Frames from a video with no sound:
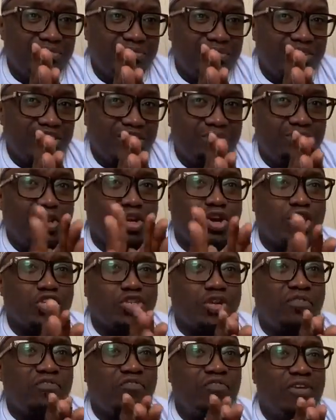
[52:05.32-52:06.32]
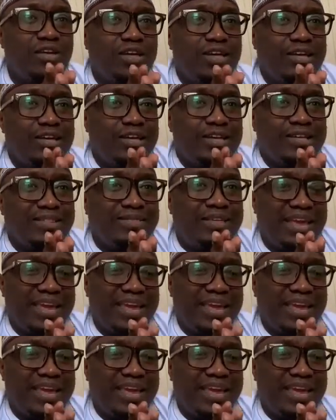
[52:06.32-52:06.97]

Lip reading: Because of the